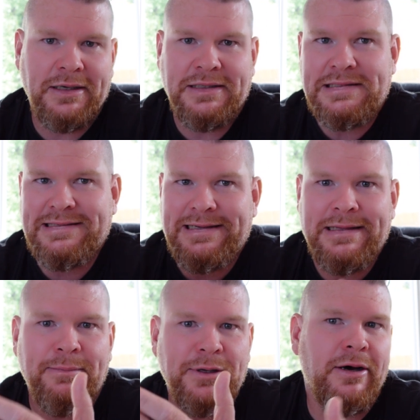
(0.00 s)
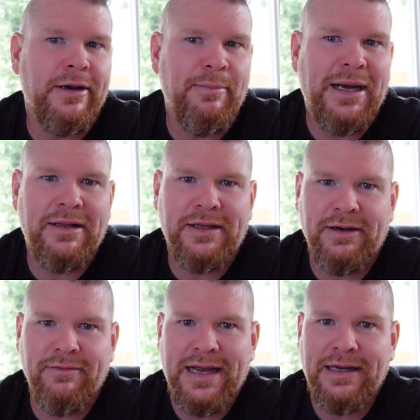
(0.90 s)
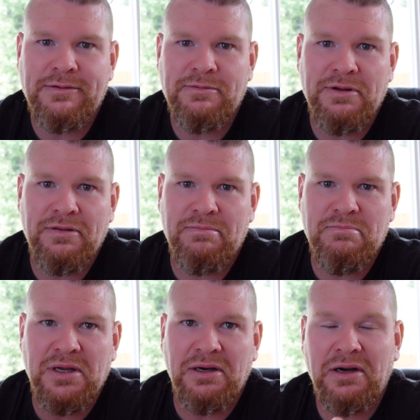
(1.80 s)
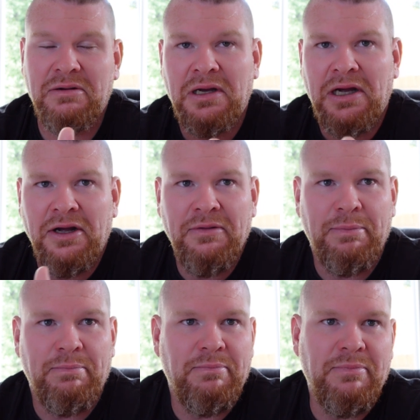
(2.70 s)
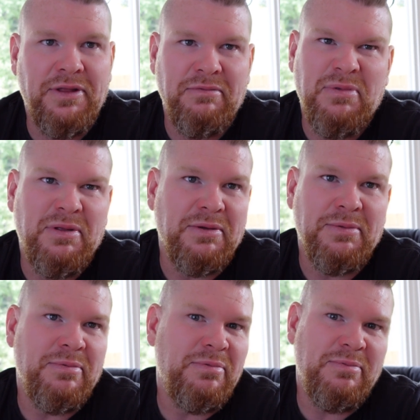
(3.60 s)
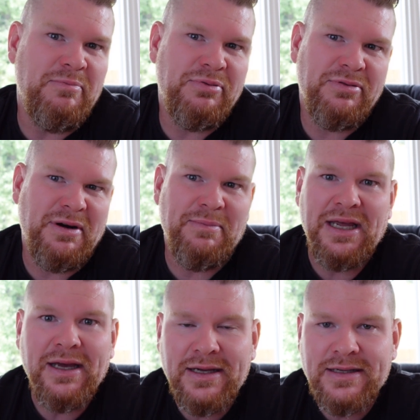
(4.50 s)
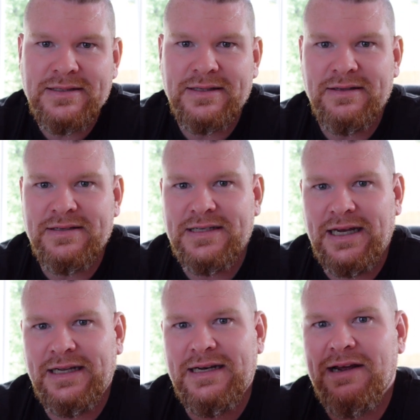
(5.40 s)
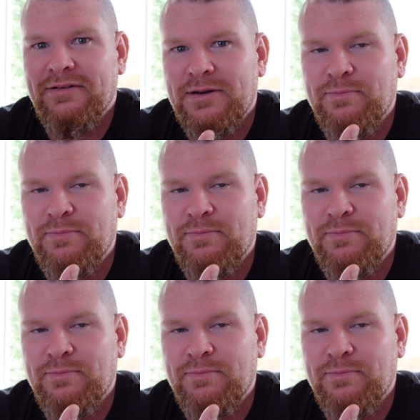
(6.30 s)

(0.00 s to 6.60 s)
can see them kind of battling around with, the premiers and the secondary.